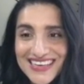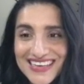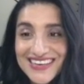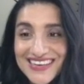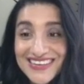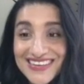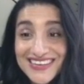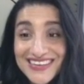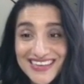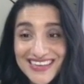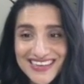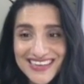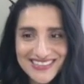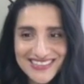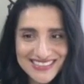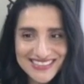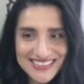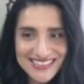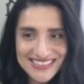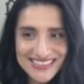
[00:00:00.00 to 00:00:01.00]
Good
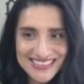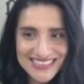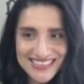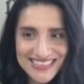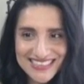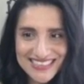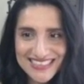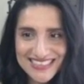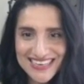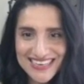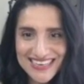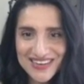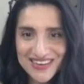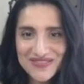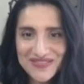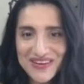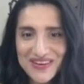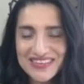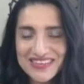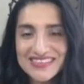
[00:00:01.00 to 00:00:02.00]
ears listening today,
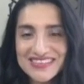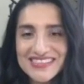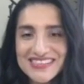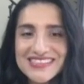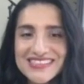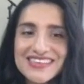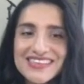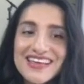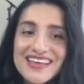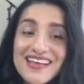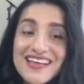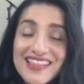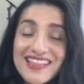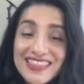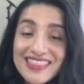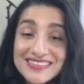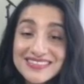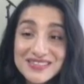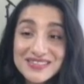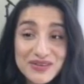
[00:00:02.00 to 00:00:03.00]
friends.
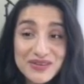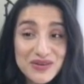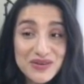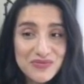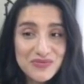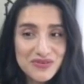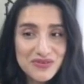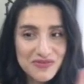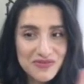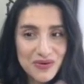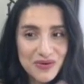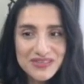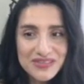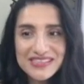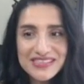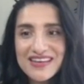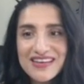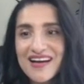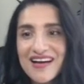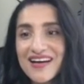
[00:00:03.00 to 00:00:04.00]
This week we're
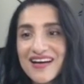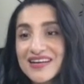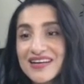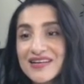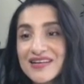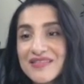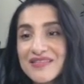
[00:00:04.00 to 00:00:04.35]
focusing on